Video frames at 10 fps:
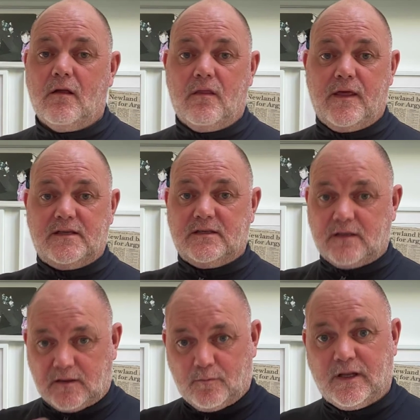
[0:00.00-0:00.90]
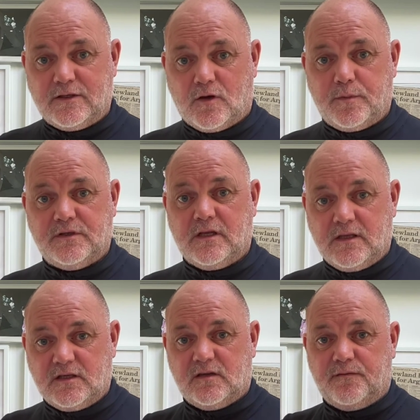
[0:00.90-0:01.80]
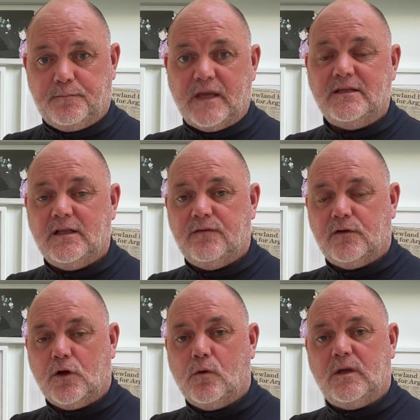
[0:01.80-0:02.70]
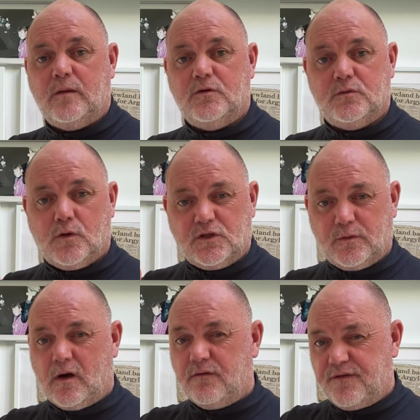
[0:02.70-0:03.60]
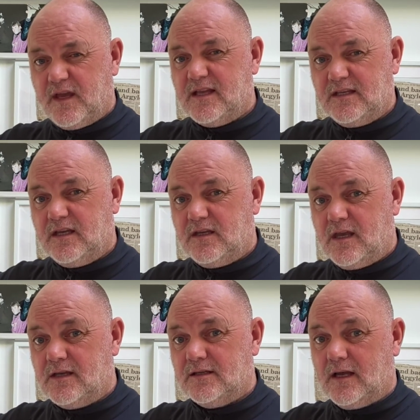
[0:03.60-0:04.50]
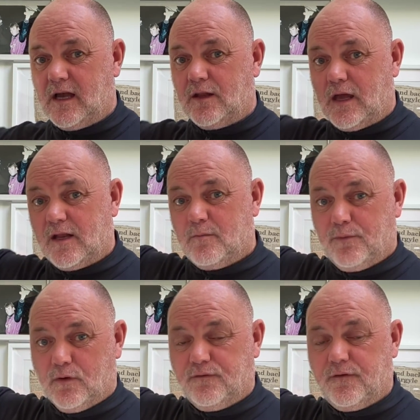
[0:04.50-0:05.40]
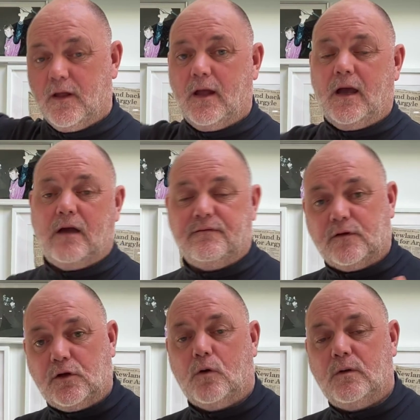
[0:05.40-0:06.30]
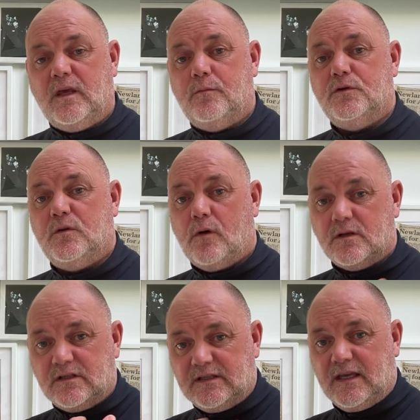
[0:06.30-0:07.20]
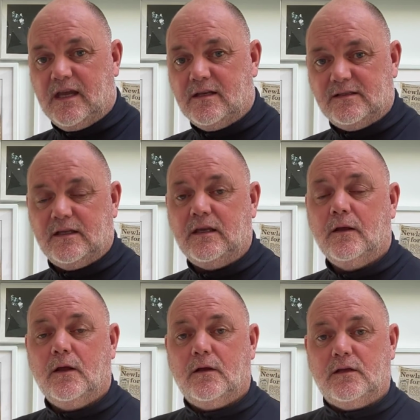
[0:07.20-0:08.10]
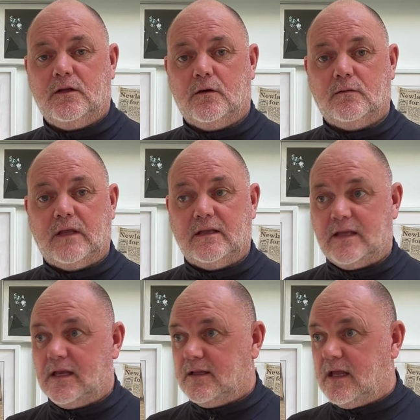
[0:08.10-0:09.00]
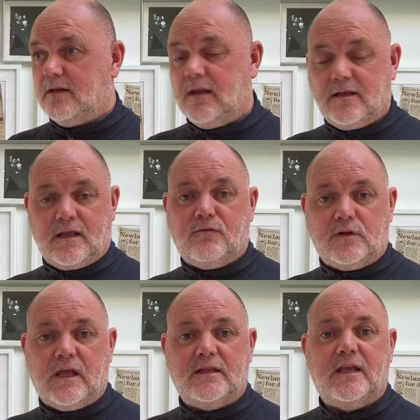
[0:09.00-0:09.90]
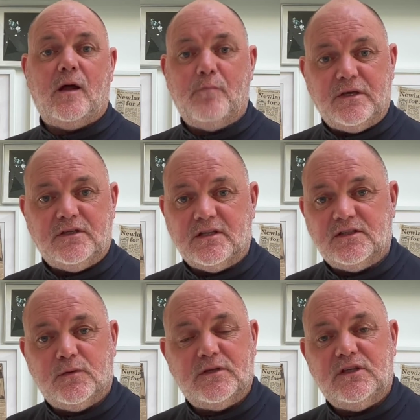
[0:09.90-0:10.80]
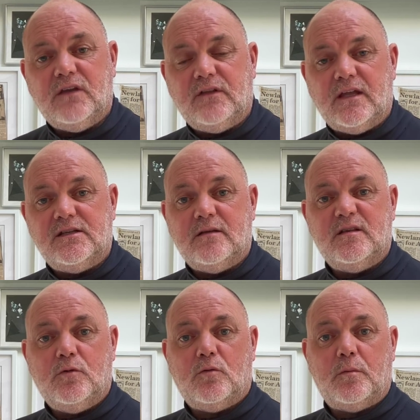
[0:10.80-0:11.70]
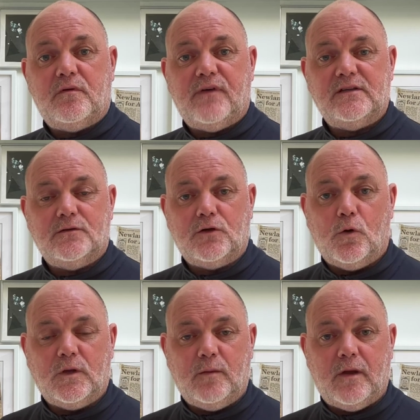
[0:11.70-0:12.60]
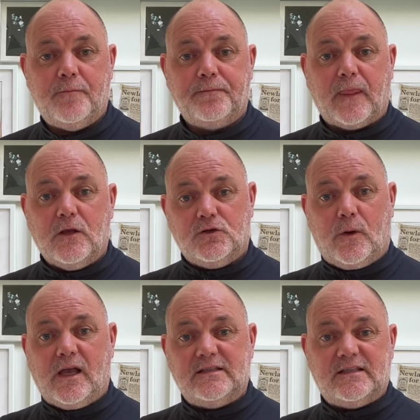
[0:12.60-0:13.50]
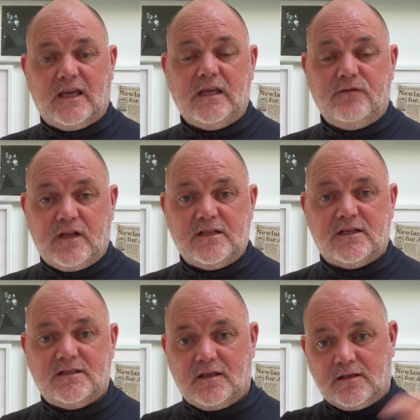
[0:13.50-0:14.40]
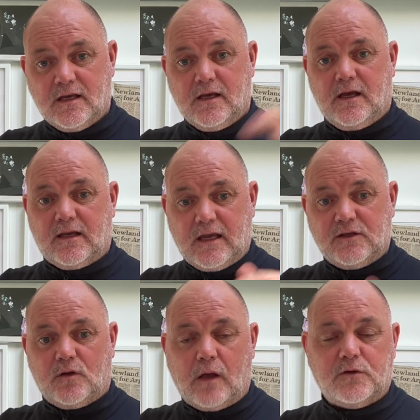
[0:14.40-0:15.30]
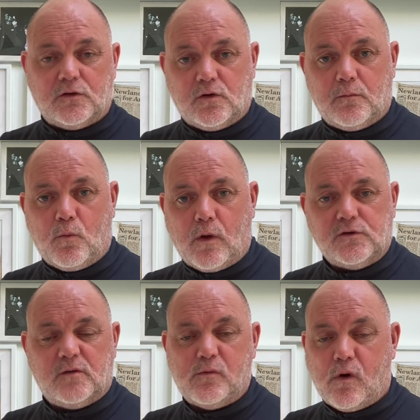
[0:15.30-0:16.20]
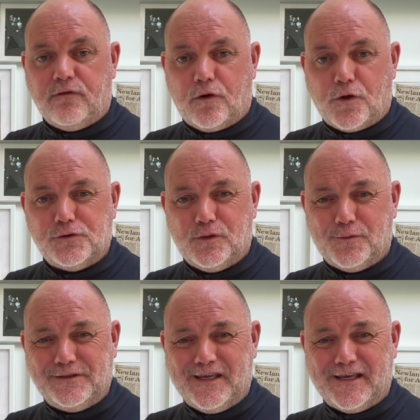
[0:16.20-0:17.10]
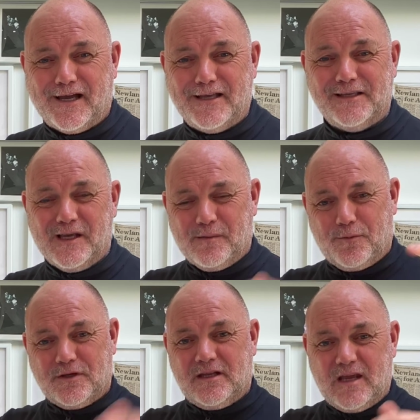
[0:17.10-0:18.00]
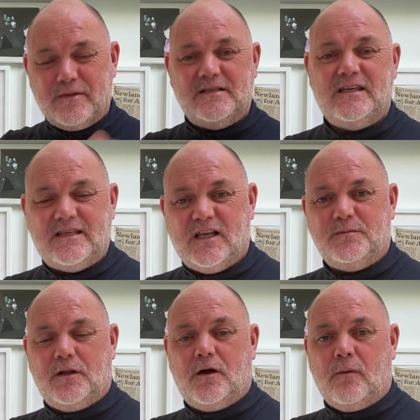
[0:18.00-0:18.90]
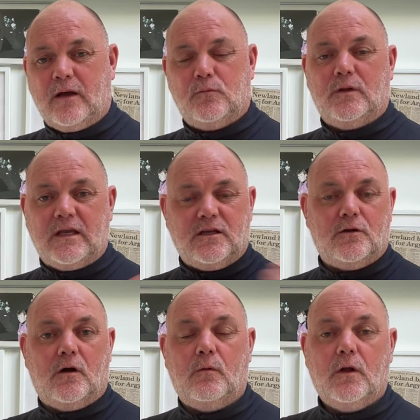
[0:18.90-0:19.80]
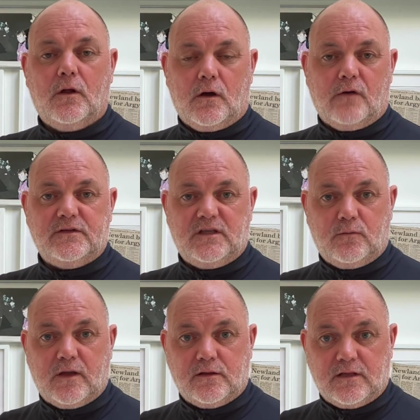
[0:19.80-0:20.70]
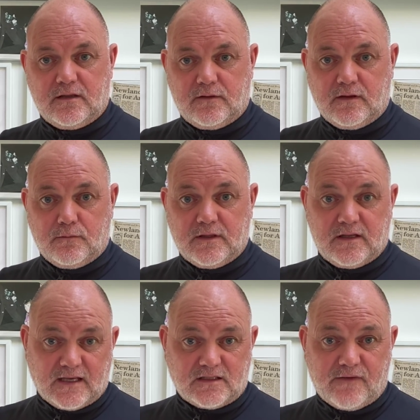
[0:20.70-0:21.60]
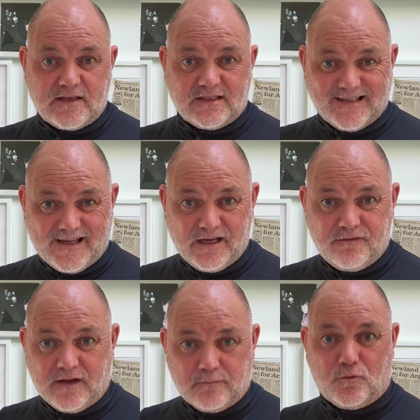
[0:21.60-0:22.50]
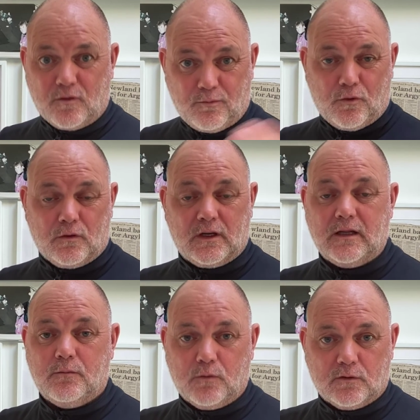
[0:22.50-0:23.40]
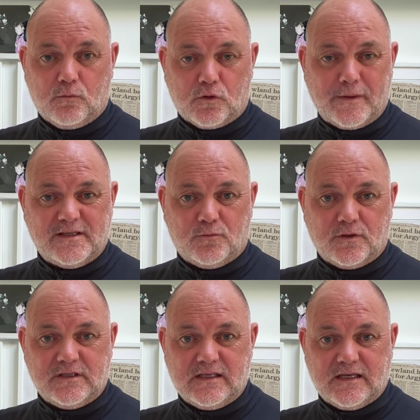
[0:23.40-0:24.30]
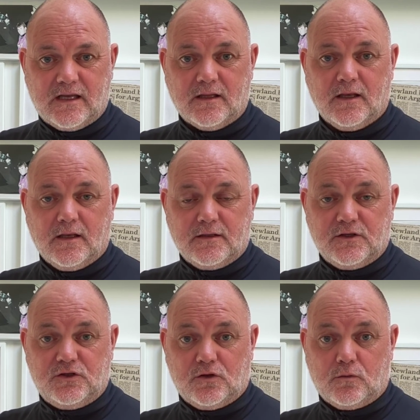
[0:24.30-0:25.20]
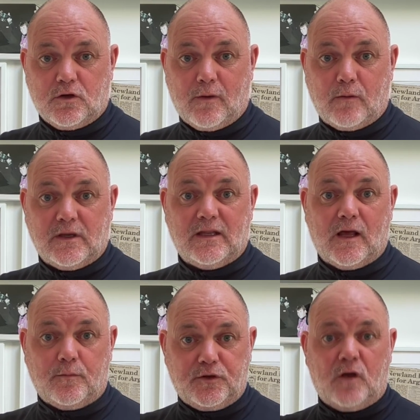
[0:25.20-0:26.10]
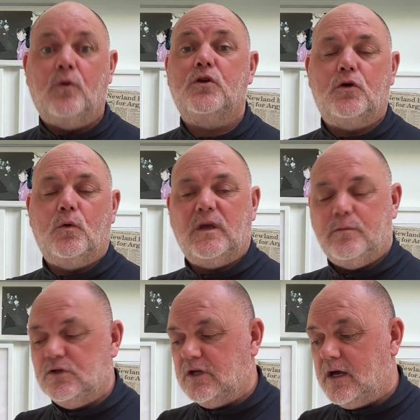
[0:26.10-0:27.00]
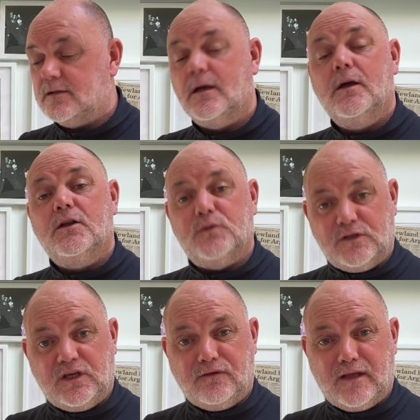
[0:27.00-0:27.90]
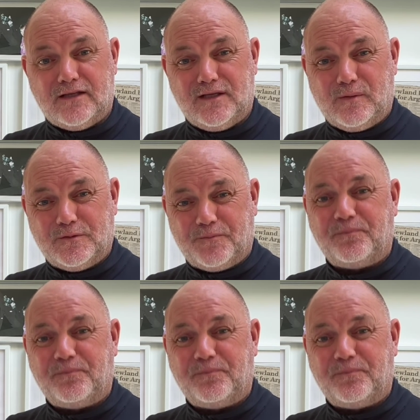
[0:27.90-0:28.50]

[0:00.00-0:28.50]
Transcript: This is the complete opposite. This is basically for goalkeepers who are 12, 13 years and above, and for goalkeepers who are seriously, you know, their ambition is to achieve their dreams to become a professional goalkeeper. So as I say, if you're interested, again, so I don't want to be waffling on too much here, guys. Put your name and details below, and we'll let you know, obviously, when the next event is live. And more importantly, we'll go into more detail to show you how we can help you or your goalkeeping child to achieve their dreams.